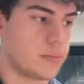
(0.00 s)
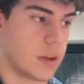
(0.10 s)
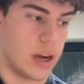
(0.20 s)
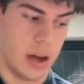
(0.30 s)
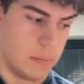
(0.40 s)

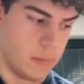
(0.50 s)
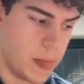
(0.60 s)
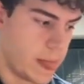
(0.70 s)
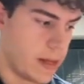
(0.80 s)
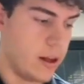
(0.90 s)
how does
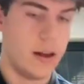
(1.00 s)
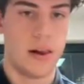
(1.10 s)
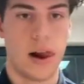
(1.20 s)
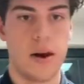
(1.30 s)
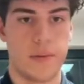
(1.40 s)
the white
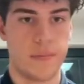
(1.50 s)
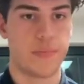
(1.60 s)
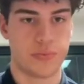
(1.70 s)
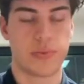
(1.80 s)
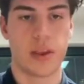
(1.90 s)
paper,
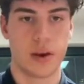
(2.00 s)
is